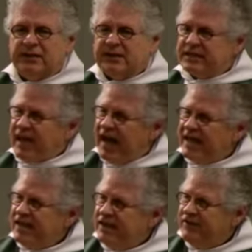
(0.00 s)
She says,
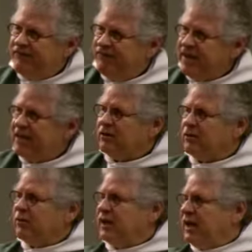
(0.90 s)
I could
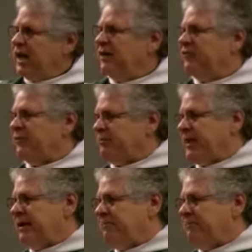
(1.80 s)
feel the love from
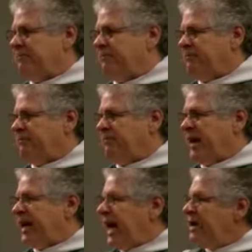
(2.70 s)
them.
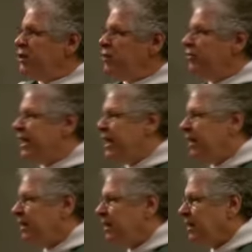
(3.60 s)
And I knew
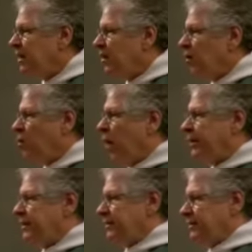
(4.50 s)
then
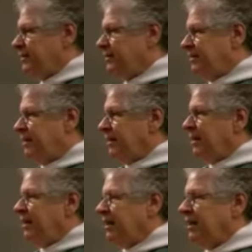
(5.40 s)
what
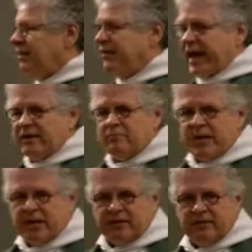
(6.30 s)
that
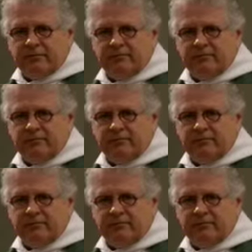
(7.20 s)
meant.